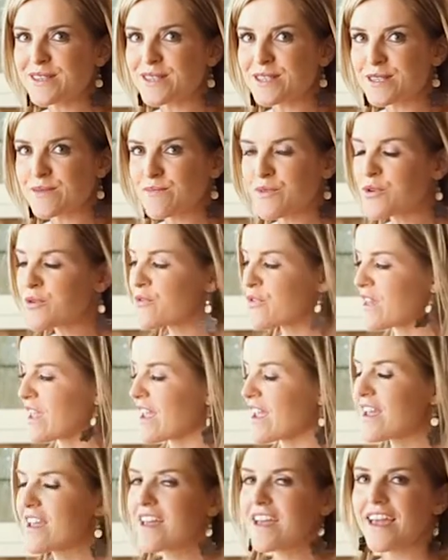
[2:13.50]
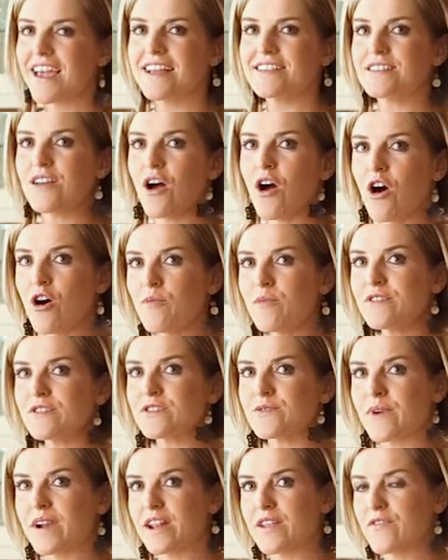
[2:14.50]
smoothie. It's
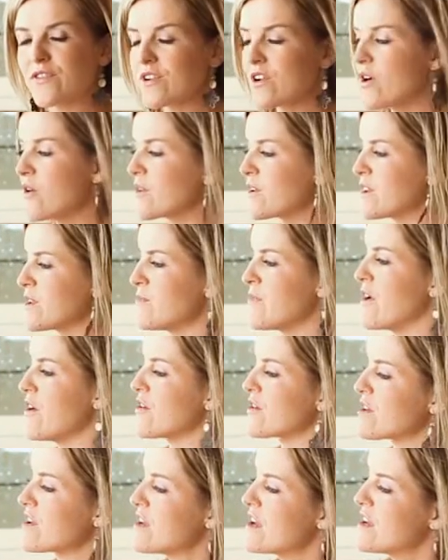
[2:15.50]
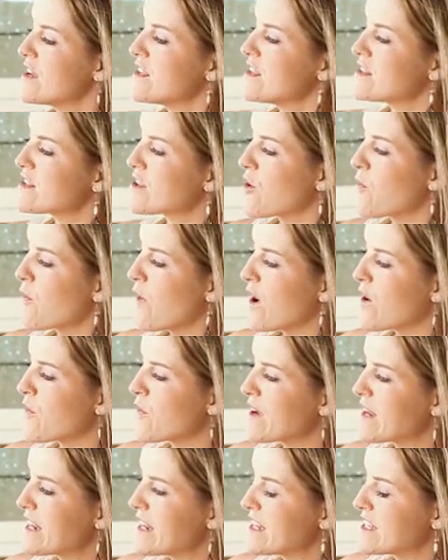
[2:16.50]
almost ready for coconut milk. So what
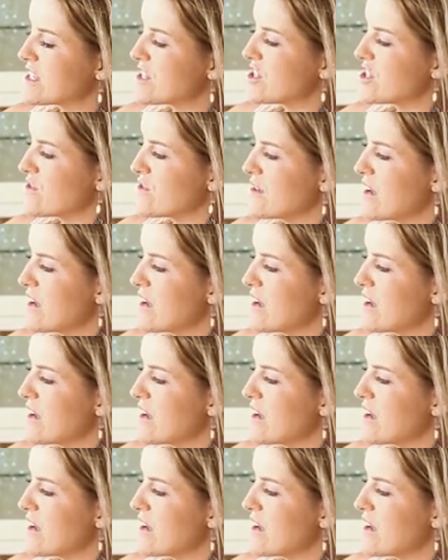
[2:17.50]
we need to do